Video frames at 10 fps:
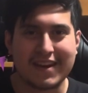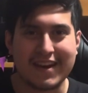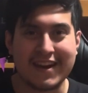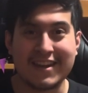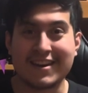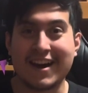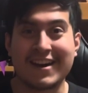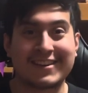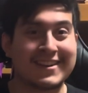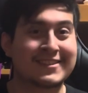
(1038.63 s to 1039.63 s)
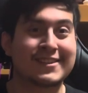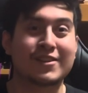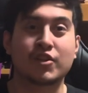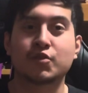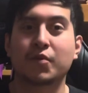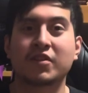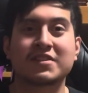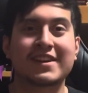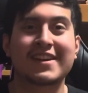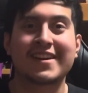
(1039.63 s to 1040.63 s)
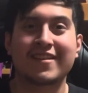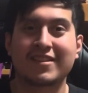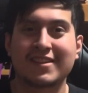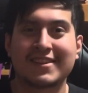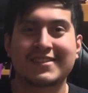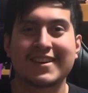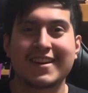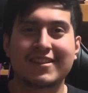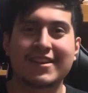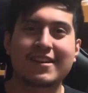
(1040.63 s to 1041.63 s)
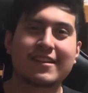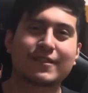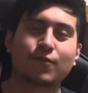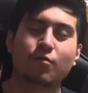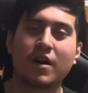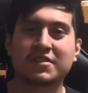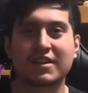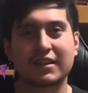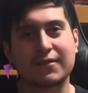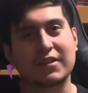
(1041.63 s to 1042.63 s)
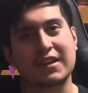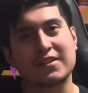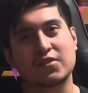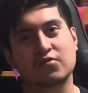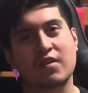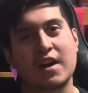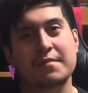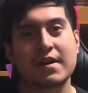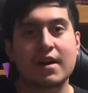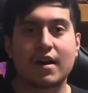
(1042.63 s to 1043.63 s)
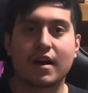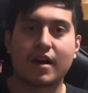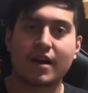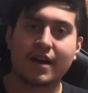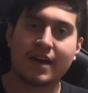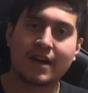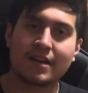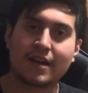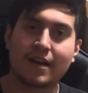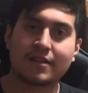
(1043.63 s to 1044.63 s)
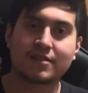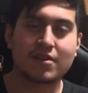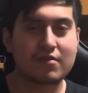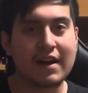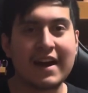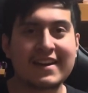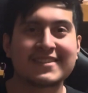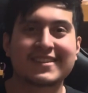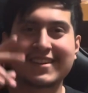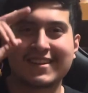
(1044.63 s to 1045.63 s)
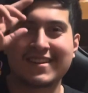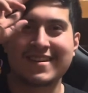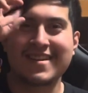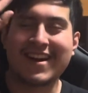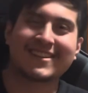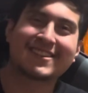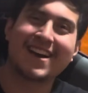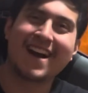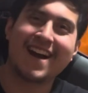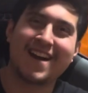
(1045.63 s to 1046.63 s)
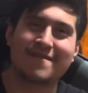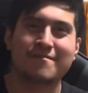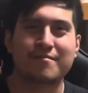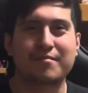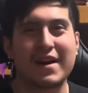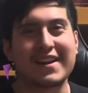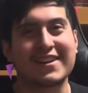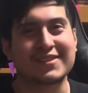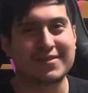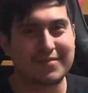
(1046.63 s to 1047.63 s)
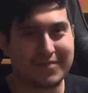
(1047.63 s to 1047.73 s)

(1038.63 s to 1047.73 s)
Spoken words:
And I guess that's all the spoilers I can count in this. Thank you guys for watching. Leave a like and subscribe. And I'll see you guys next time. Bye, guys.